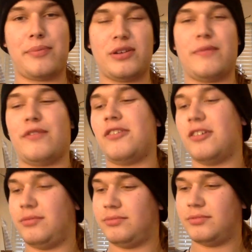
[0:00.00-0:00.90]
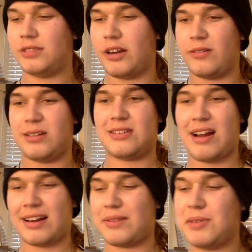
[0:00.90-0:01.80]
on my phone rather
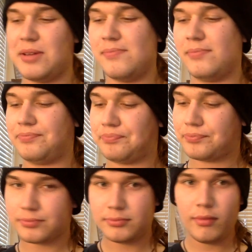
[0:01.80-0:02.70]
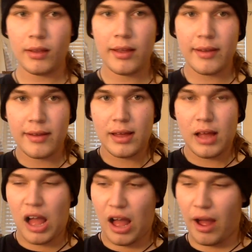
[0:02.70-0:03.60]
distracting me.
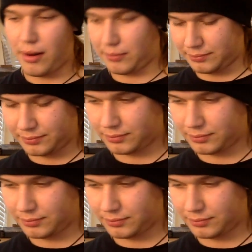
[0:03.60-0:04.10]
Um,